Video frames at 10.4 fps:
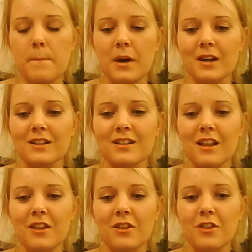But
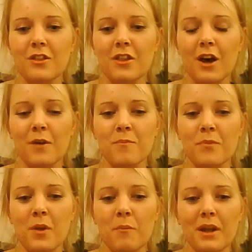
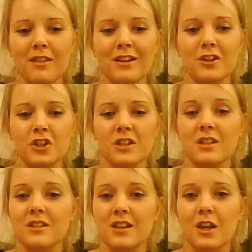a big thing that she
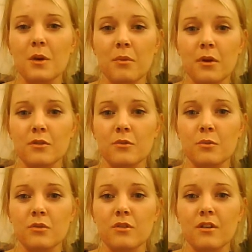did say in her post
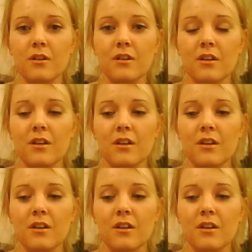was that